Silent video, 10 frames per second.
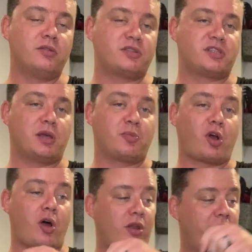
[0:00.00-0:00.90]
Some
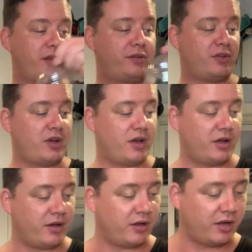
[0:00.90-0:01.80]
call it
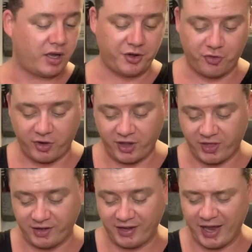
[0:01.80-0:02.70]
a drink
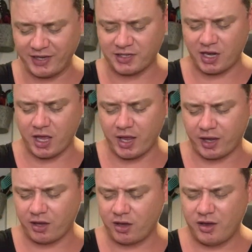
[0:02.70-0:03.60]
that tastes like
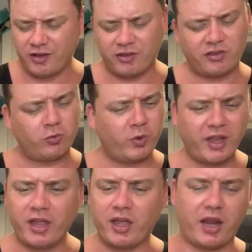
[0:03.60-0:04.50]

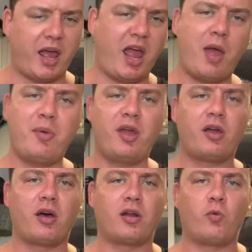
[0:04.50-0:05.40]
swinging in a
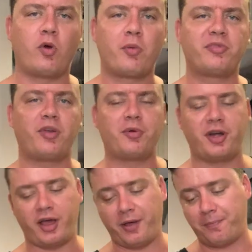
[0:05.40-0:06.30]
hammock on a warm summer
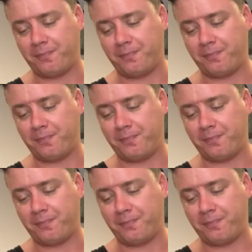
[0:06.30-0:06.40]
day.